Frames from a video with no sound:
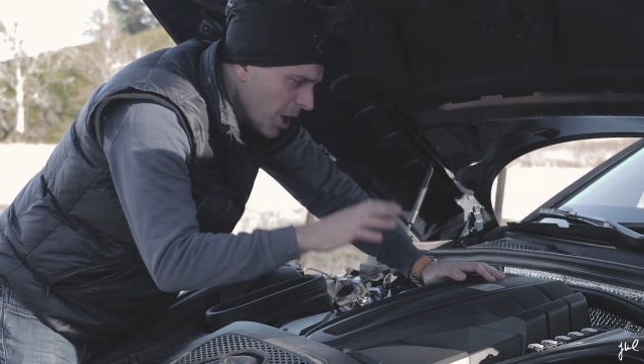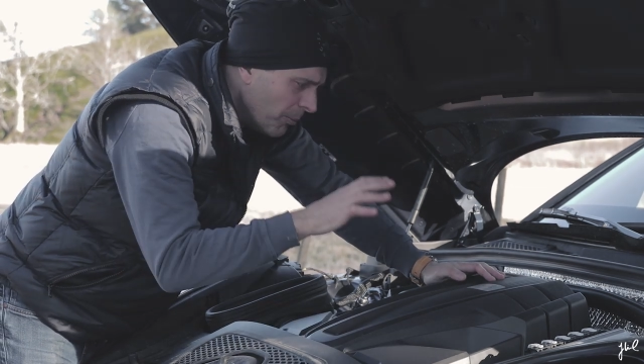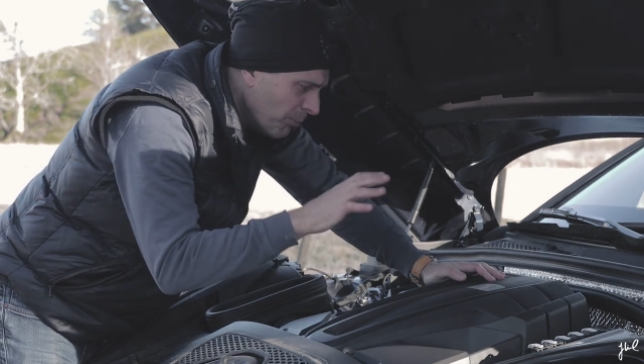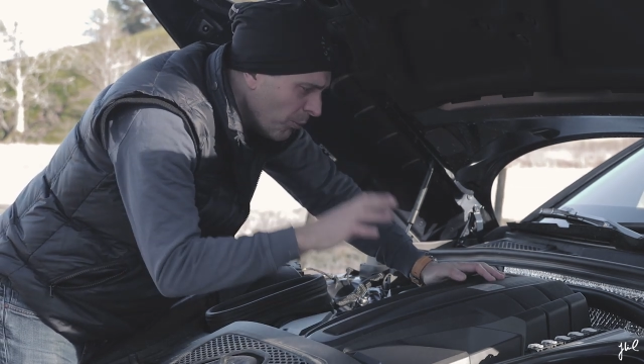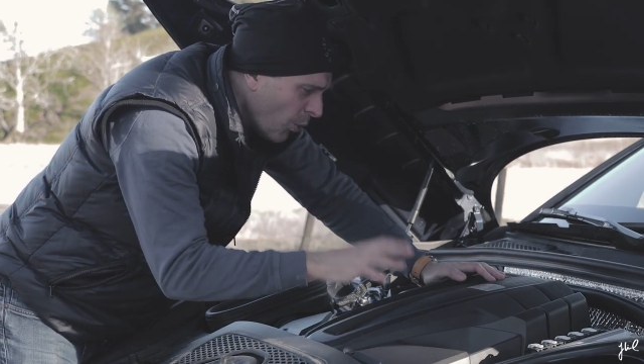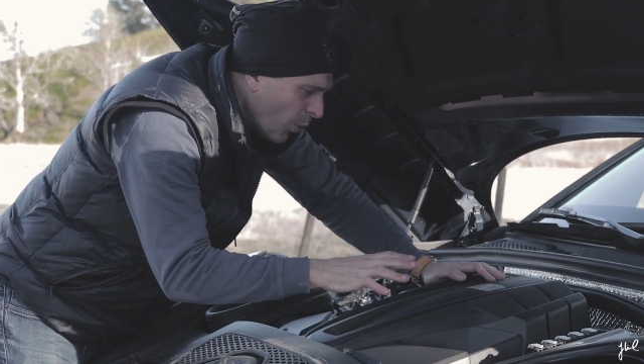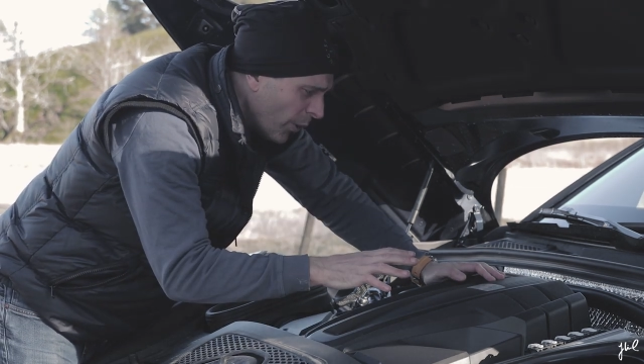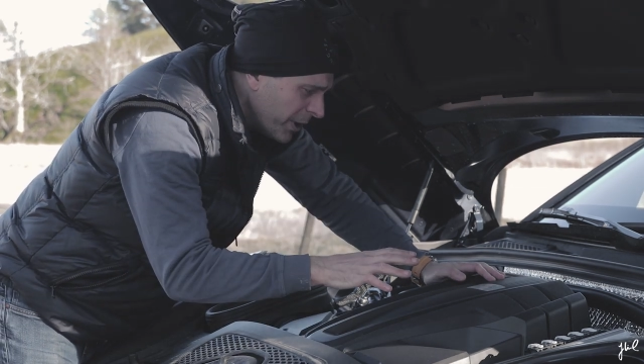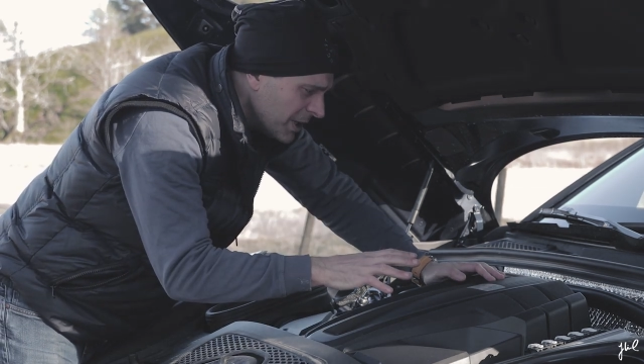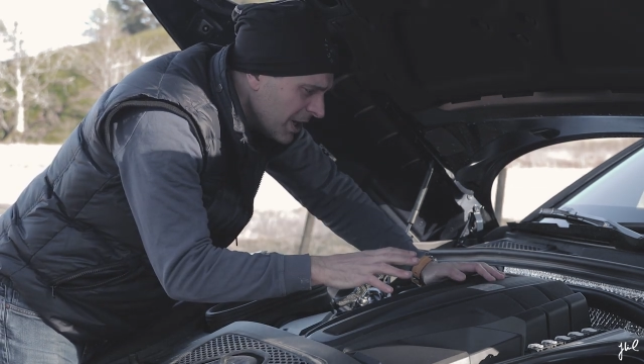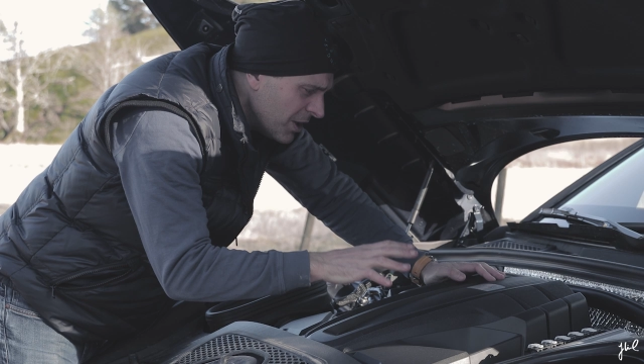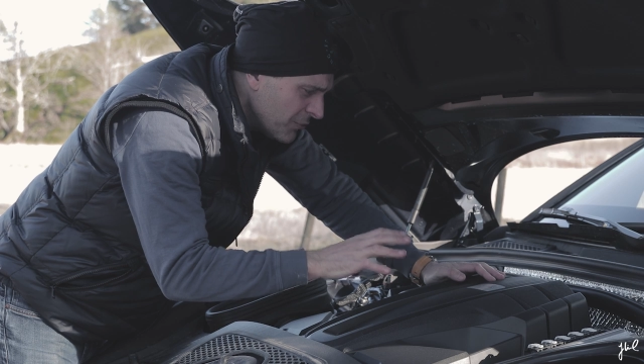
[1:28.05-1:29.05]

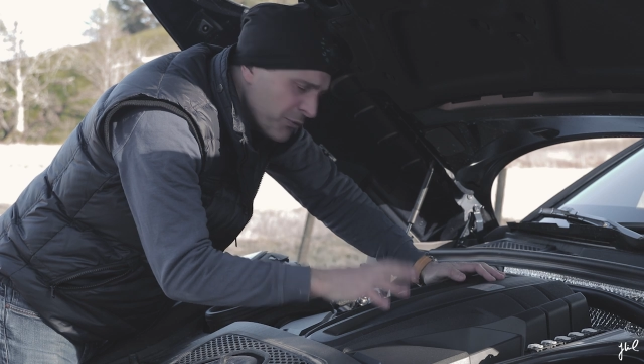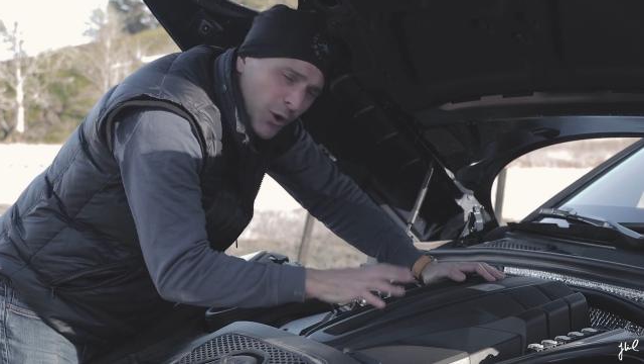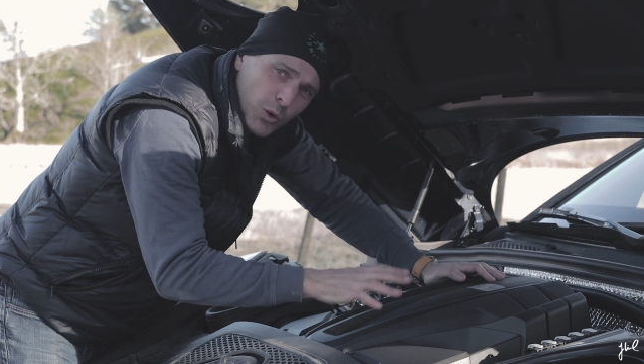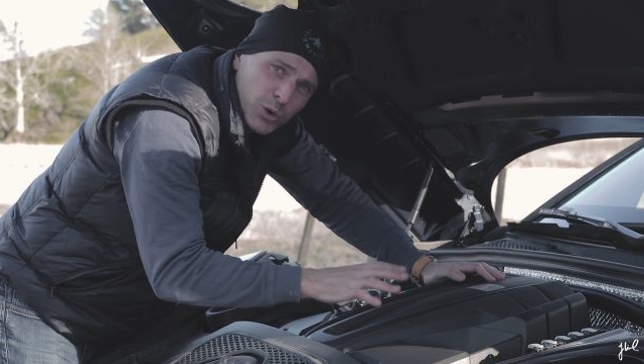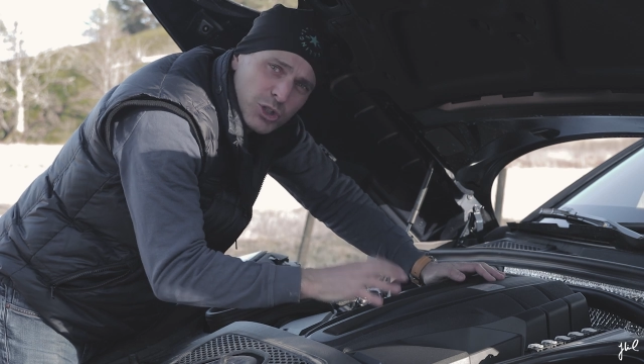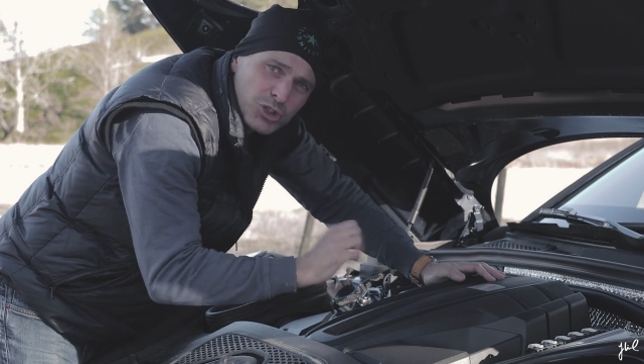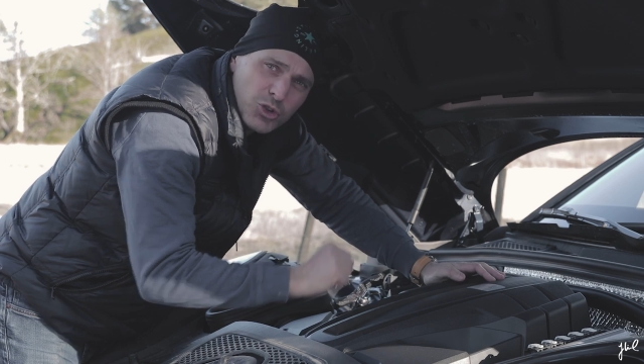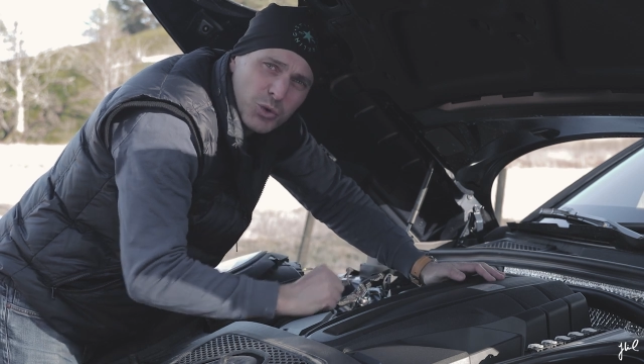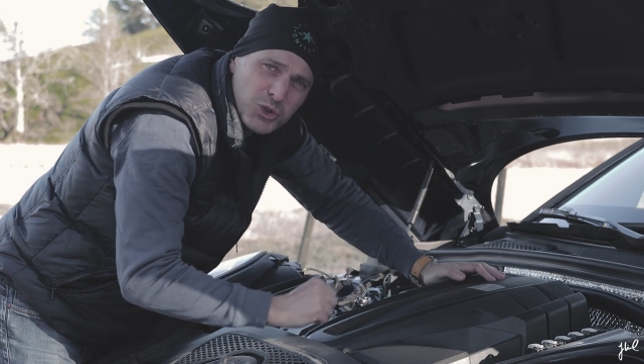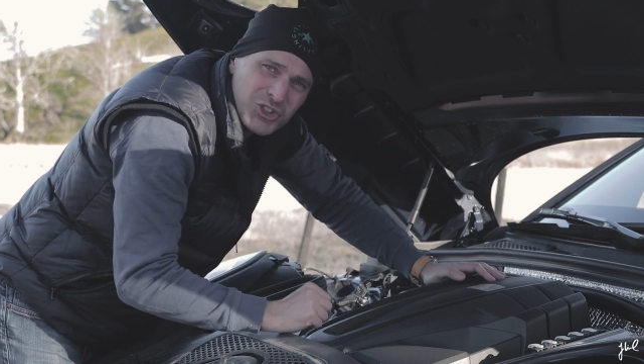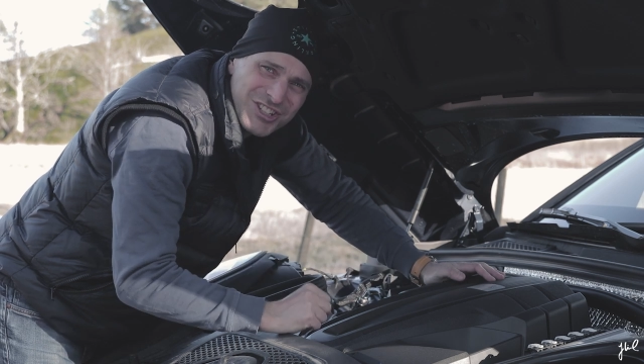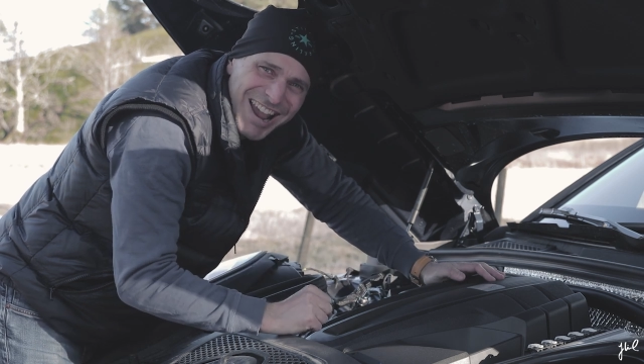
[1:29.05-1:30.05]
more focused
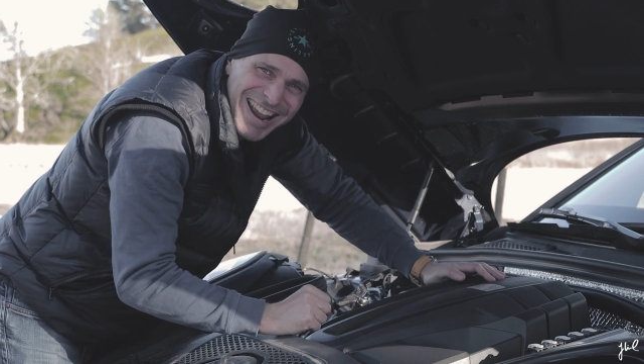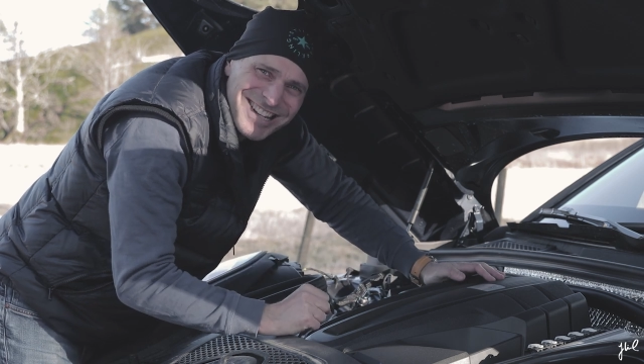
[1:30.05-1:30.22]
towards the